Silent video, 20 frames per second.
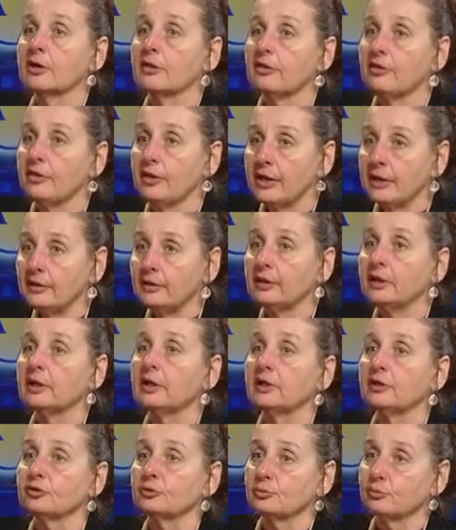then
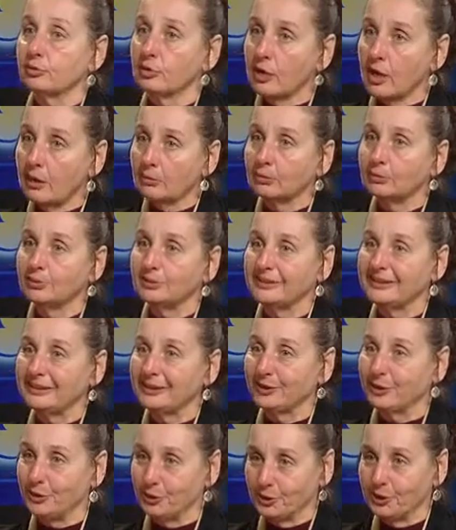it's probably
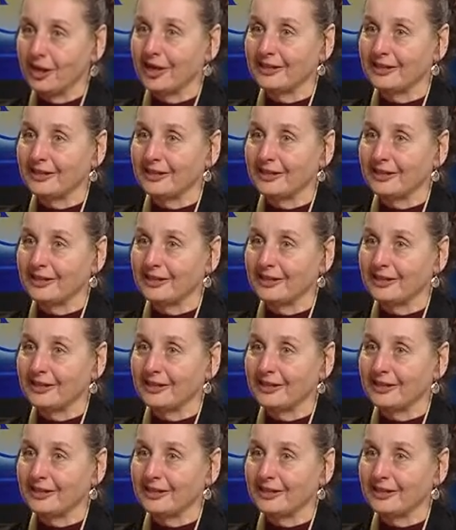a good